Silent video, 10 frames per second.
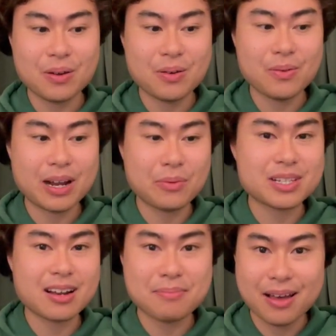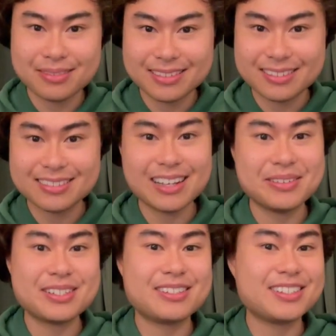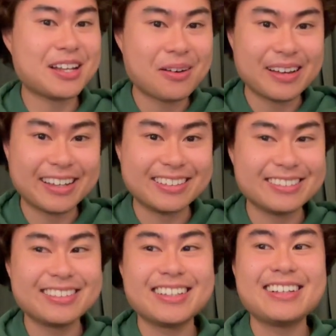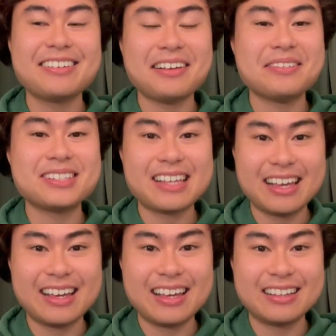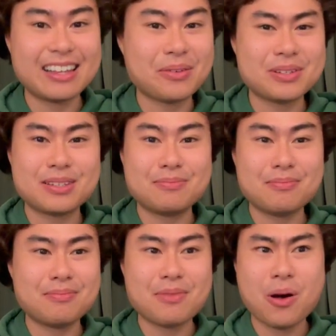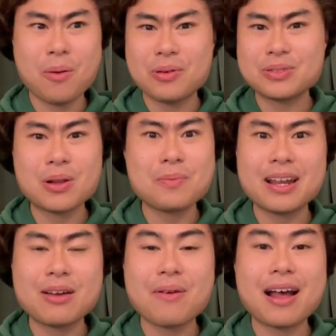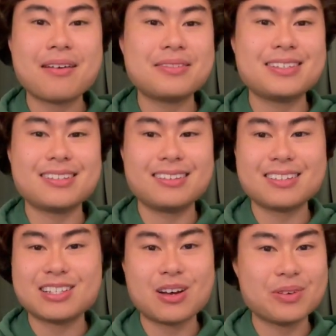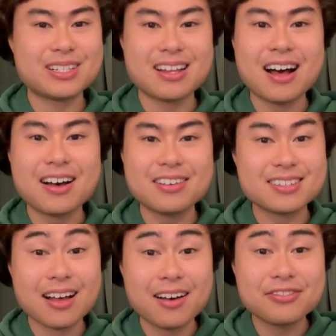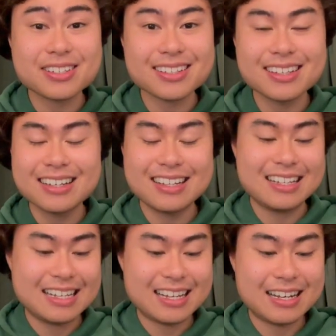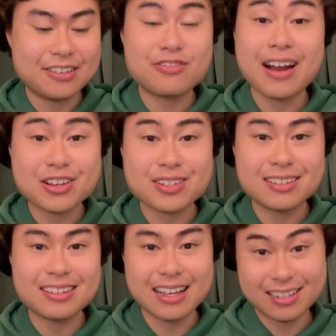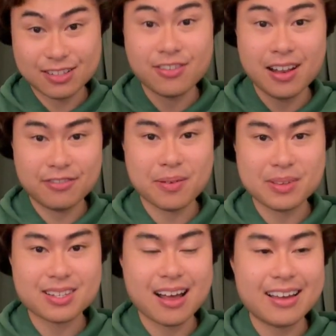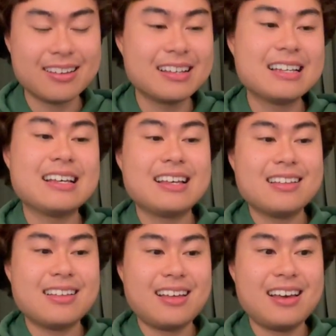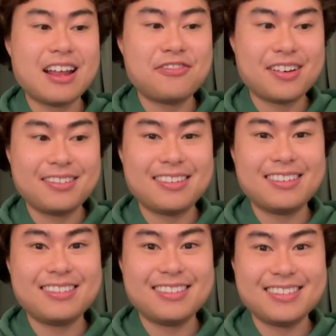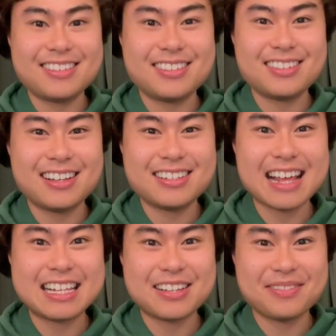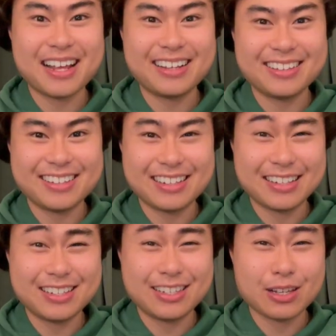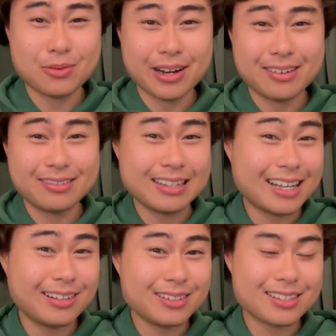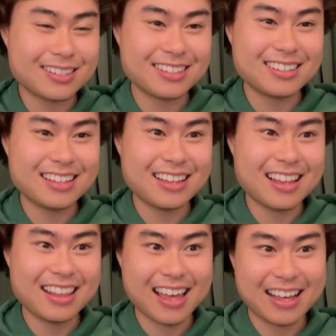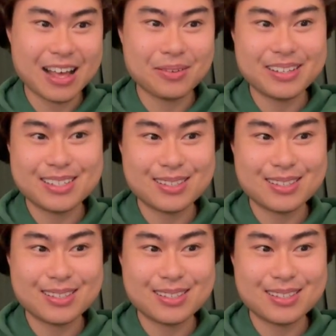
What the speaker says: when I was on a mountain. It was snowing. I was skiing. There was almost nobody around. The sun was not soft, fresh, like it's falling from the sky, and I felt a sense of like surrealness, like I was